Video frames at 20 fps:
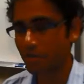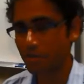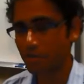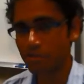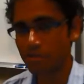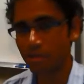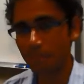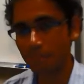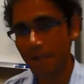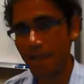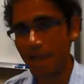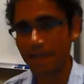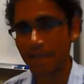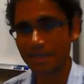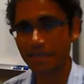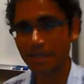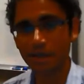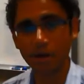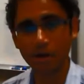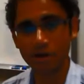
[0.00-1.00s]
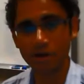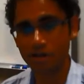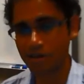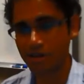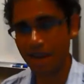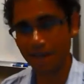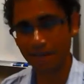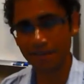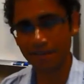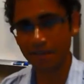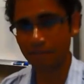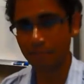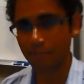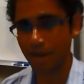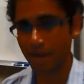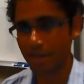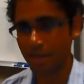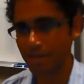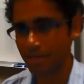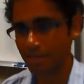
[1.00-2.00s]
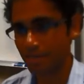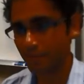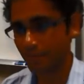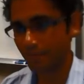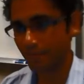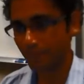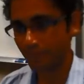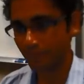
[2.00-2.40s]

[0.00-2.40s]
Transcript: to supply at the contracted price.